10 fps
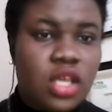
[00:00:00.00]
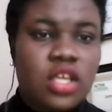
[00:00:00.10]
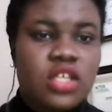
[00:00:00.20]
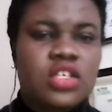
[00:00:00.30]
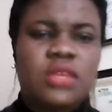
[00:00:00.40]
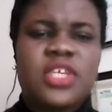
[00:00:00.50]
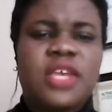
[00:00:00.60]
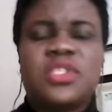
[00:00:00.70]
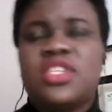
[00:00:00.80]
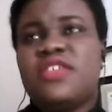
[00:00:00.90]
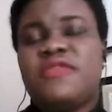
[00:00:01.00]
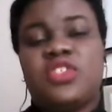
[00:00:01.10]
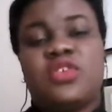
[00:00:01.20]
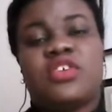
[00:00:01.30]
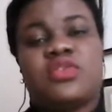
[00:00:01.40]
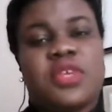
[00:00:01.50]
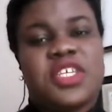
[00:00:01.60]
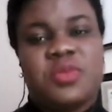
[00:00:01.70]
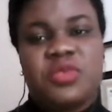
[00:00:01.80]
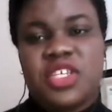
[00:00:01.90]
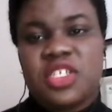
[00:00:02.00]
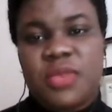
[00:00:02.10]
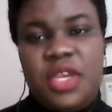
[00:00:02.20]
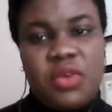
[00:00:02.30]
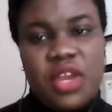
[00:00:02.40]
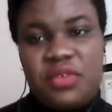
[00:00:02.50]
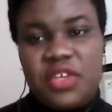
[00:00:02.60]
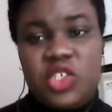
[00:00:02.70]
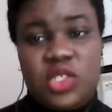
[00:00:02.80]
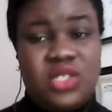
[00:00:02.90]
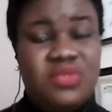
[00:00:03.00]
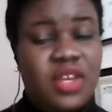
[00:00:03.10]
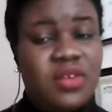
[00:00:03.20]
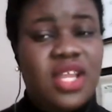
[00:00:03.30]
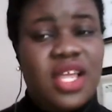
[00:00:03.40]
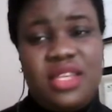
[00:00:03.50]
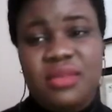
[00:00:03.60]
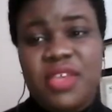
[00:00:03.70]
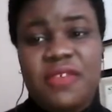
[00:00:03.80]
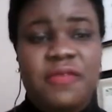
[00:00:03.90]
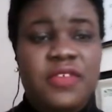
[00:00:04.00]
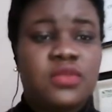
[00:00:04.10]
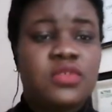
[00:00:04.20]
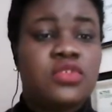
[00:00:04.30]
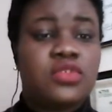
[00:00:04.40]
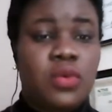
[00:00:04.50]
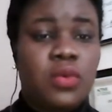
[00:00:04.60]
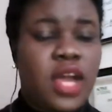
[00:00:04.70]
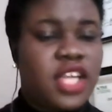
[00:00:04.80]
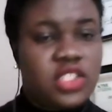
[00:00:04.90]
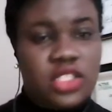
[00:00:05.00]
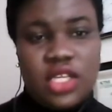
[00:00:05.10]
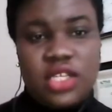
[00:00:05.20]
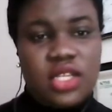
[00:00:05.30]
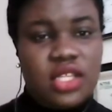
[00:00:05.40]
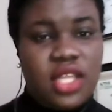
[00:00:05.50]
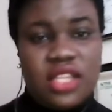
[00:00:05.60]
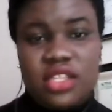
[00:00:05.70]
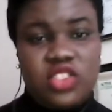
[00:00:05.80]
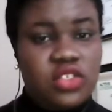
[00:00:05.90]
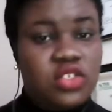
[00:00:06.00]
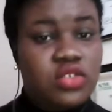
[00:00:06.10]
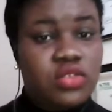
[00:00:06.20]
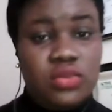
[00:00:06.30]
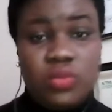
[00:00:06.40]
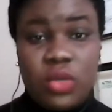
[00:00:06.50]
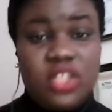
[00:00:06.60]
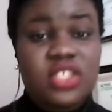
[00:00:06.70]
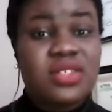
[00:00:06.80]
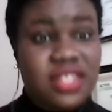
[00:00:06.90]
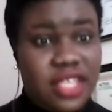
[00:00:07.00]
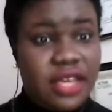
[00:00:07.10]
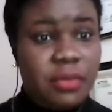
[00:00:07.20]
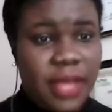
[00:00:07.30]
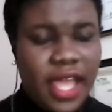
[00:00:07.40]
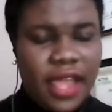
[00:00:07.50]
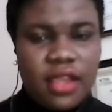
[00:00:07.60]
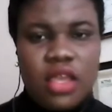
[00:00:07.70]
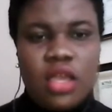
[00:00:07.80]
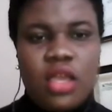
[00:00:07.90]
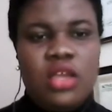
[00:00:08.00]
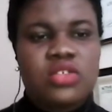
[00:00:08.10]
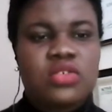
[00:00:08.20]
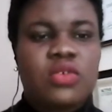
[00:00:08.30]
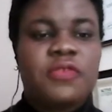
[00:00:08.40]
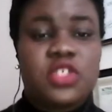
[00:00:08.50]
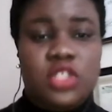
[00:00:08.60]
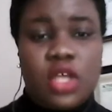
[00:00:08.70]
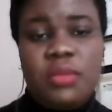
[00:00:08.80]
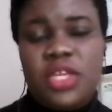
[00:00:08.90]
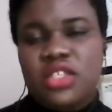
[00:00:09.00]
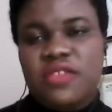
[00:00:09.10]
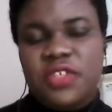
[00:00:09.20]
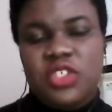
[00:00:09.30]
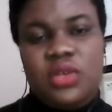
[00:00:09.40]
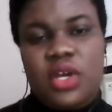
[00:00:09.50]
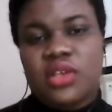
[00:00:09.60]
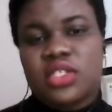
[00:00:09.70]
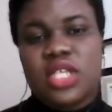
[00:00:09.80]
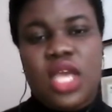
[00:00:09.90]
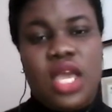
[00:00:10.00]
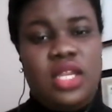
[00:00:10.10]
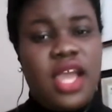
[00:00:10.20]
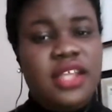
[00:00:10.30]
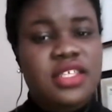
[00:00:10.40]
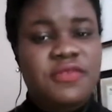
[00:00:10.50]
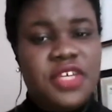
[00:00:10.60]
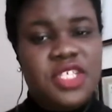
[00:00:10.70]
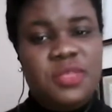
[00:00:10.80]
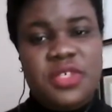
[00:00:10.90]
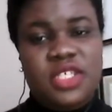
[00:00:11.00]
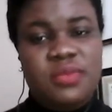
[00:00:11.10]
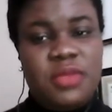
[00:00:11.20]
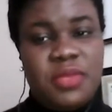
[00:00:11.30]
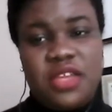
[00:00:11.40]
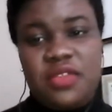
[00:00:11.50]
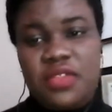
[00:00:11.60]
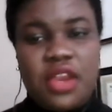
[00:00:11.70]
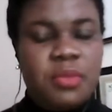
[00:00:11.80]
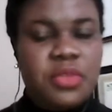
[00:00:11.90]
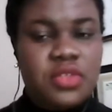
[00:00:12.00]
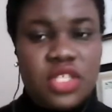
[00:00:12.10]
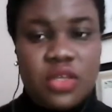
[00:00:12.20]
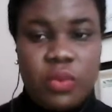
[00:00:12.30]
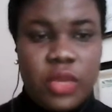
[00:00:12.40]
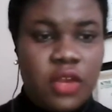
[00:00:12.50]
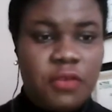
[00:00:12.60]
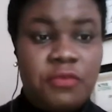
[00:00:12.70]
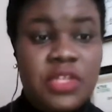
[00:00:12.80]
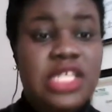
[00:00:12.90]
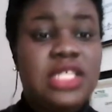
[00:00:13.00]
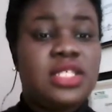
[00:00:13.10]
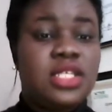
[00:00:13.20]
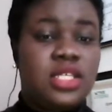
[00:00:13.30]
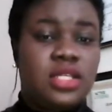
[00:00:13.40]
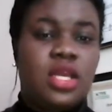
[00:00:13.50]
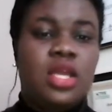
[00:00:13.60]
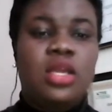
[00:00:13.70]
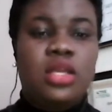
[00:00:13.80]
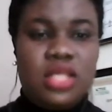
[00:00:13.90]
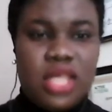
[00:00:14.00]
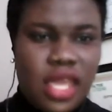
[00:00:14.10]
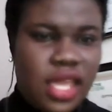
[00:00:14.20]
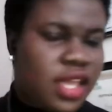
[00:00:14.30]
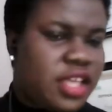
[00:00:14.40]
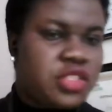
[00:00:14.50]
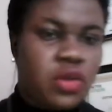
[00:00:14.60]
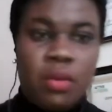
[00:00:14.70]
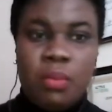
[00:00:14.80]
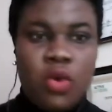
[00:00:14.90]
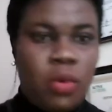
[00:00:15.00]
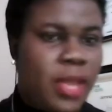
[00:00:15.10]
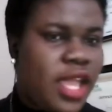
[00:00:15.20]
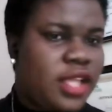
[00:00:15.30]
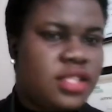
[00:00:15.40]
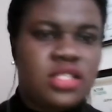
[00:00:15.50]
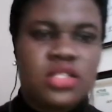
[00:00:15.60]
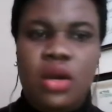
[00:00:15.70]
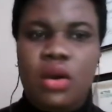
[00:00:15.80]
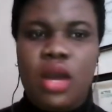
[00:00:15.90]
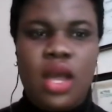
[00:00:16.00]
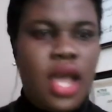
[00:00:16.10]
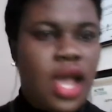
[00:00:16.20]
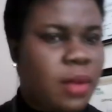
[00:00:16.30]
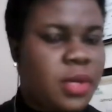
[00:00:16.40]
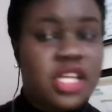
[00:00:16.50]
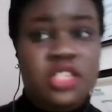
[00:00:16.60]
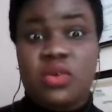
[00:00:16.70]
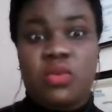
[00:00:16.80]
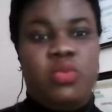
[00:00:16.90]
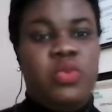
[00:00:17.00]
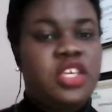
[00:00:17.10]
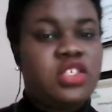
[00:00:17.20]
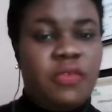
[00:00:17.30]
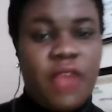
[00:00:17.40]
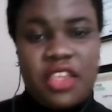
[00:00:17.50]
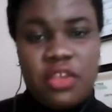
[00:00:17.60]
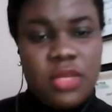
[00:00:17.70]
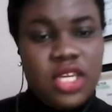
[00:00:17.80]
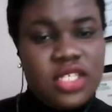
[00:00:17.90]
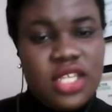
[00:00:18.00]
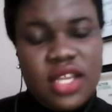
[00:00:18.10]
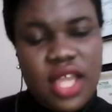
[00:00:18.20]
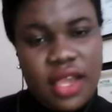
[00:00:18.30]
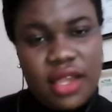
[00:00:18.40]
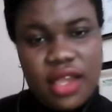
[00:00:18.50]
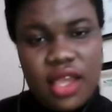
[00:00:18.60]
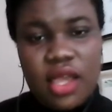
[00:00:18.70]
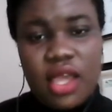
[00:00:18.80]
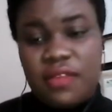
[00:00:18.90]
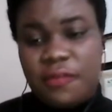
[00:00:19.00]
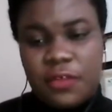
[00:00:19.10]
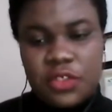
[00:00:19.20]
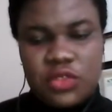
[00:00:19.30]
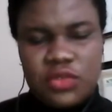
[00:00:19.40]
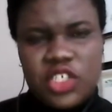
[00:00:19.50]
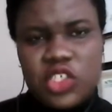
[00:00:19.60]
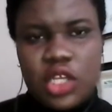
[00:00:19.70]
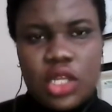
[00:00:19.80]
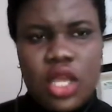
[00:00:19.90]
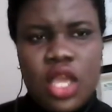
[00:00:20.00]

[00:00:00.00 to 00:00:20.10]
Sometimes individuals who experience microaggressions regularly may feel so agitated that they just want to yell back. So for some individuals, an active response may be a therapeutic way of releasing years or moments or hours or weeks of accumulated anger and frustration.